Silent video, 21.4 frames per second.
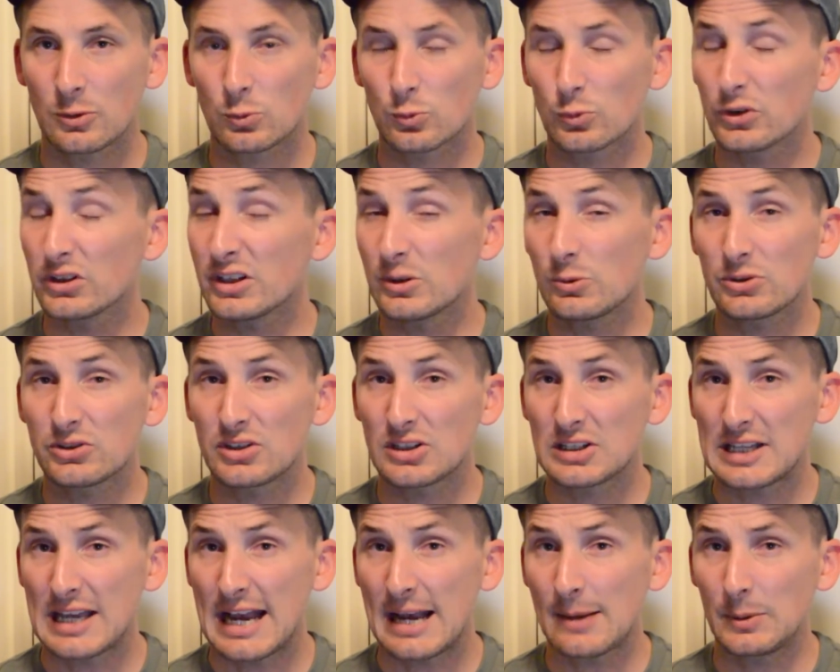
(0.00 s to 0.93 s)
Really what's
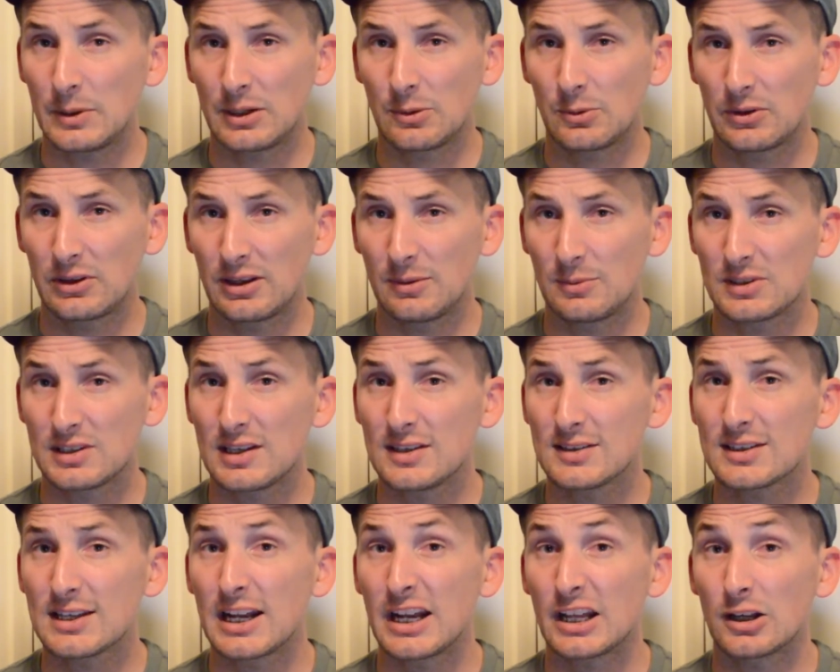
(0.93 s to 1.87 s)
just happening with him is
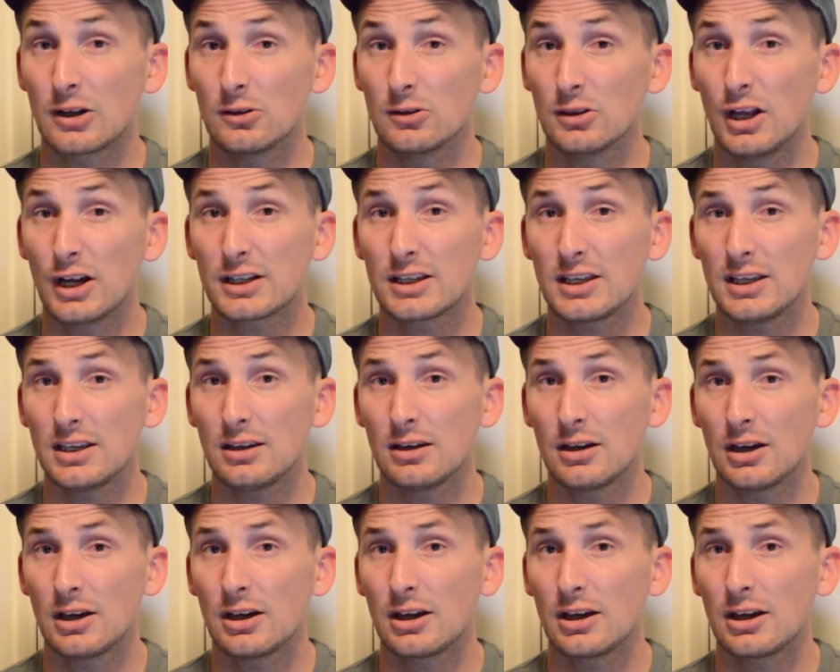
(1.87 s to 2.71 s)
he's getting unlucky